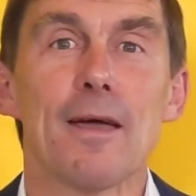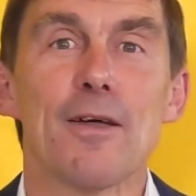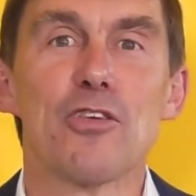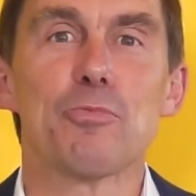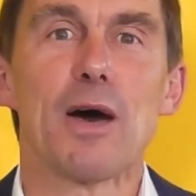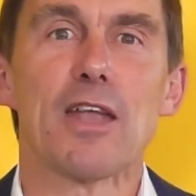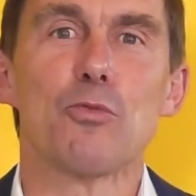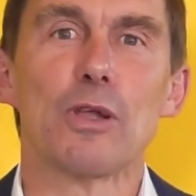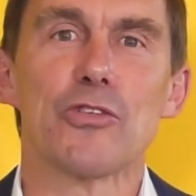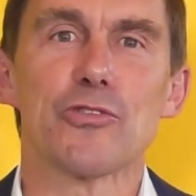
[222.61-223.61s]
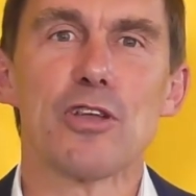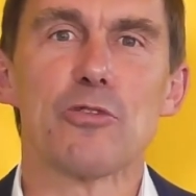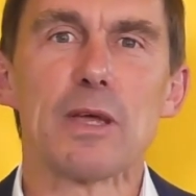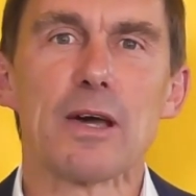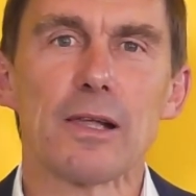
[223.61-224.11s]
This part of Willis Street has
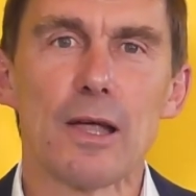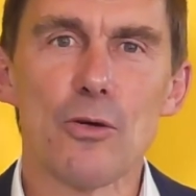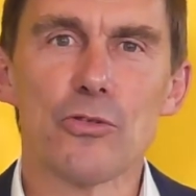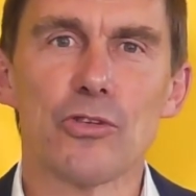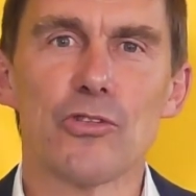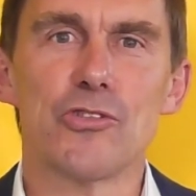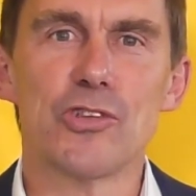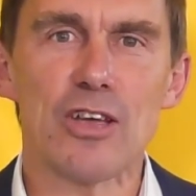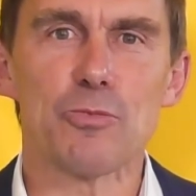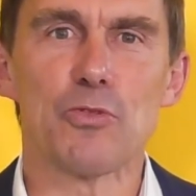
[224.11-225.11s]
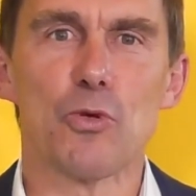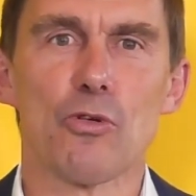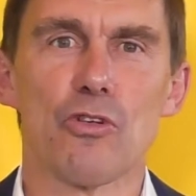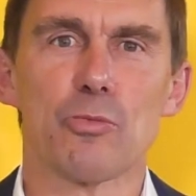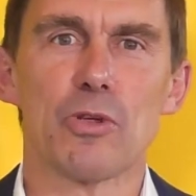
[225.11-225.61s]
been closed since just before
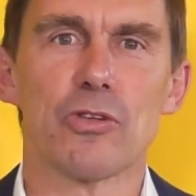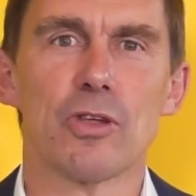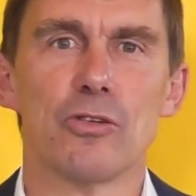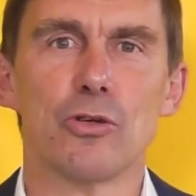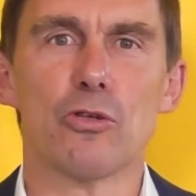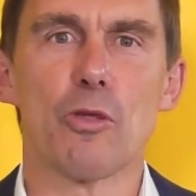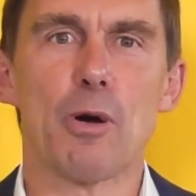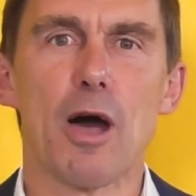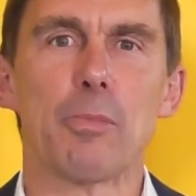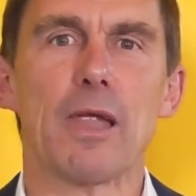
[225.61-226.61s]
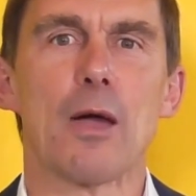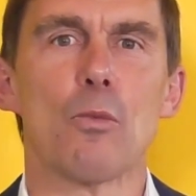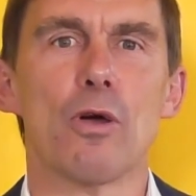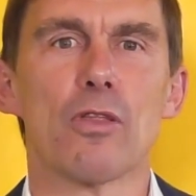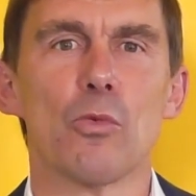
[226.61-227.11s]
Christmas due to the pipe laying
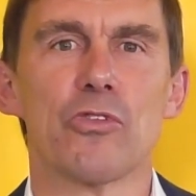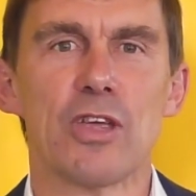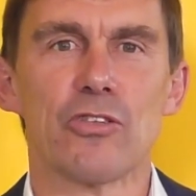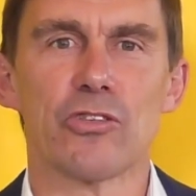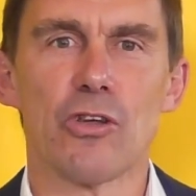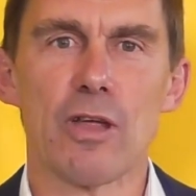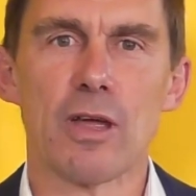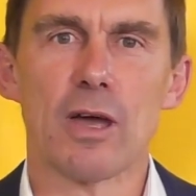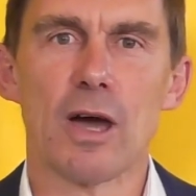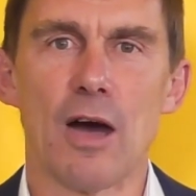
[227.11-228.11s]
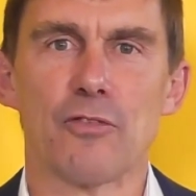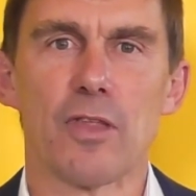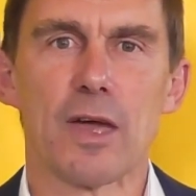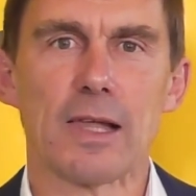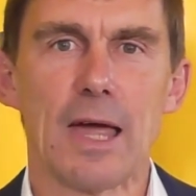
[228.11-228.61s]
work that was necessary after
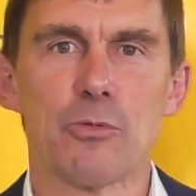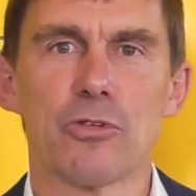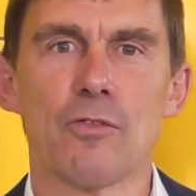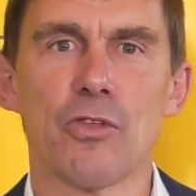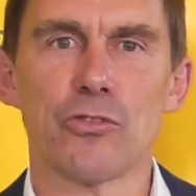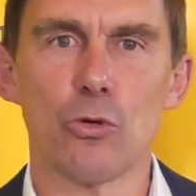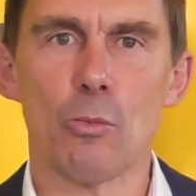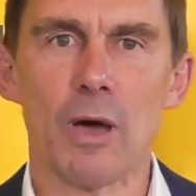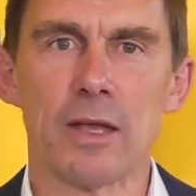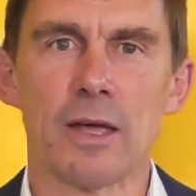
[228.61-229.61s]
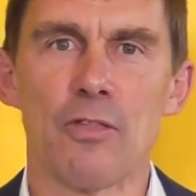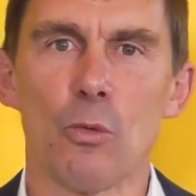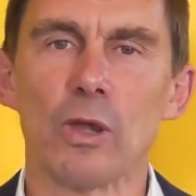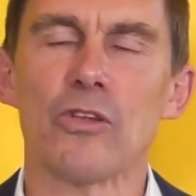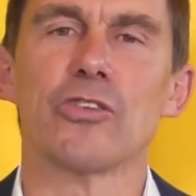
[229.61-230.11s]
the collapse of the sewer main at the
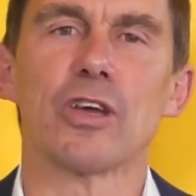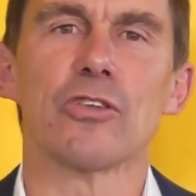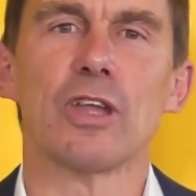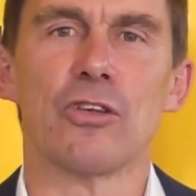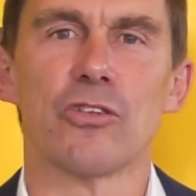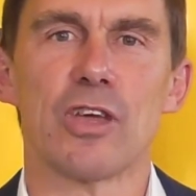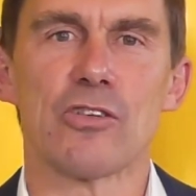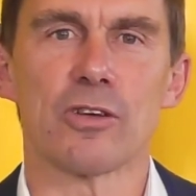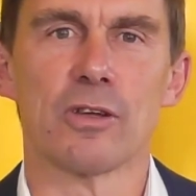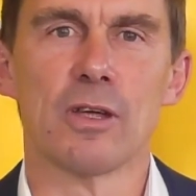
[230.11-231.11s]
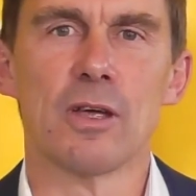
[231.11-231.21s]
Willis-Dixon intersection.